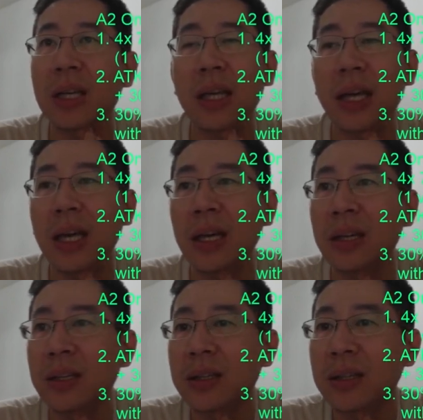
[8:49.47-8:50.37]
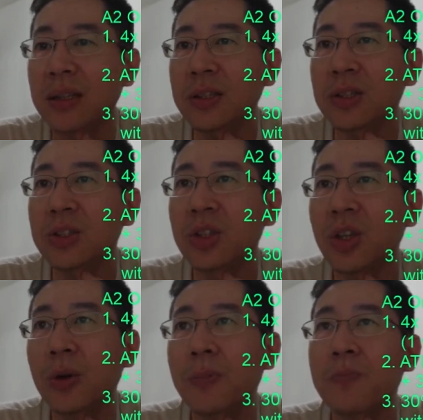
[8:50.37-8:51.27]
Yeah.
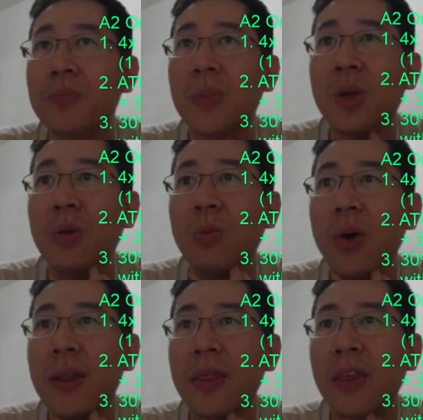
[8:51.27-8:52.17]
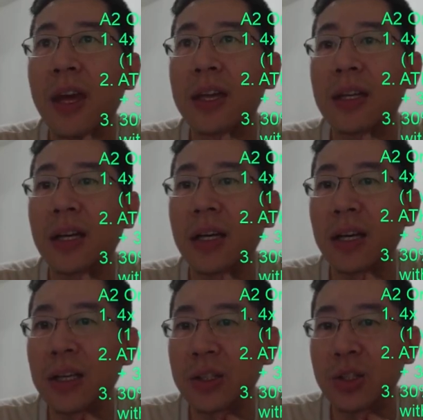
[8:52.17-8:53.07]
So, what then
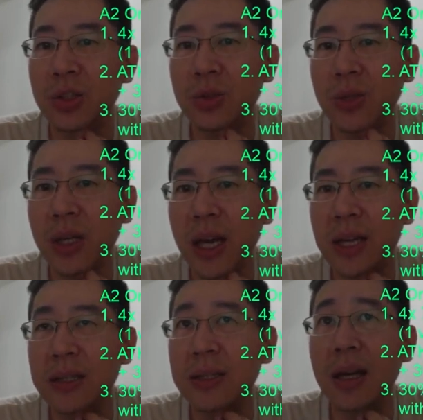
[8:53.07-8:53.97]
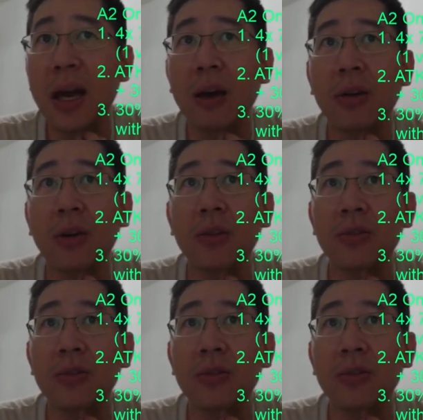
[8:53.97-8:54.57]
do you get out of